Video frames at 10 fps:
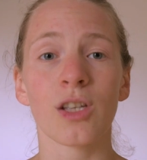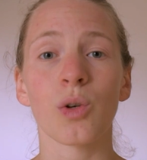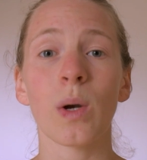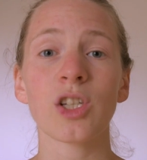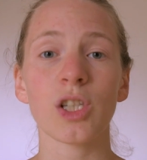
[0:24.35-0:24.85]

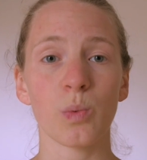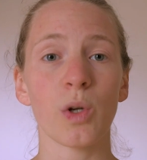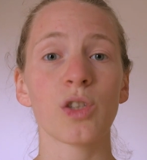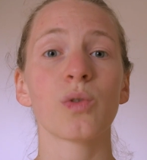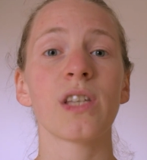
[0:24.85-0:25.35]
So I just
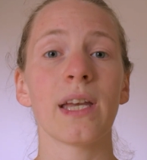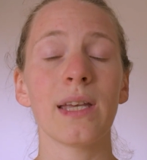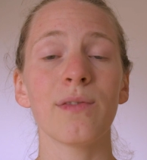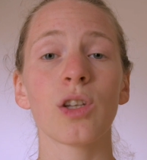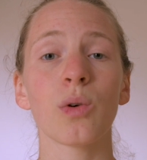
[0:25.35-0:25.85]
wanted to say,
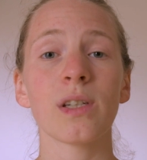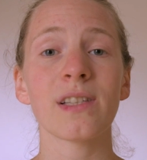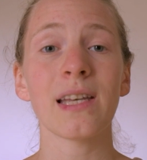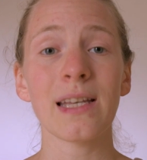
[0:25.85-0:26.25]
even though this